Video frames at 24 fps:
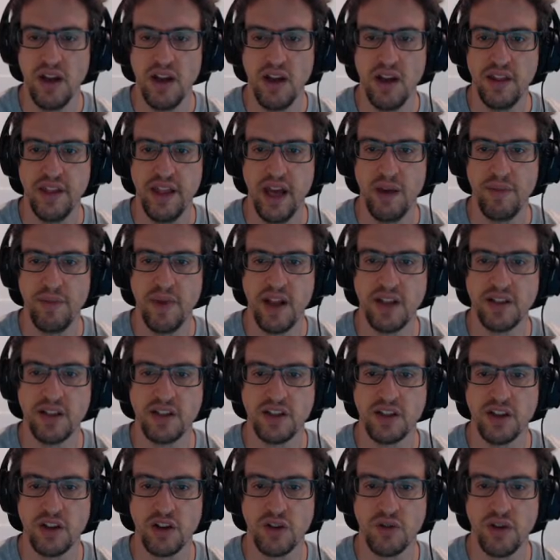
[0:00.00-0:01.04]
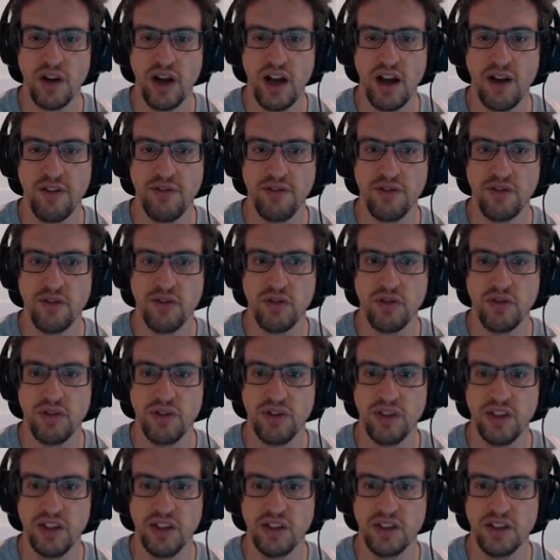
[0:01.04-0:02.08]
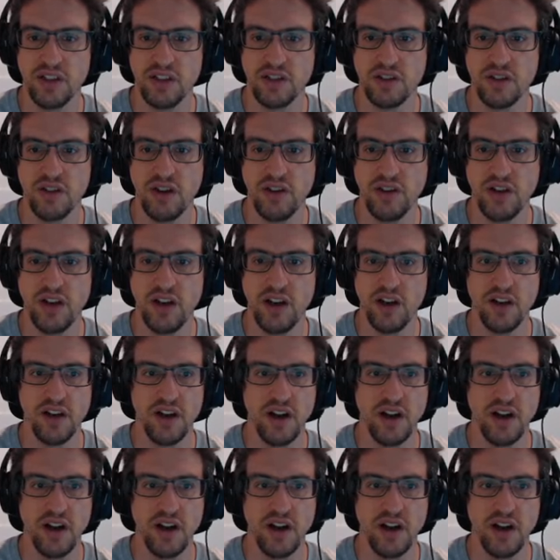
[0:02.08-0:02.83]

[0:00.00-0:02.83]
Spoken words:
That means it's going to graph distance down here,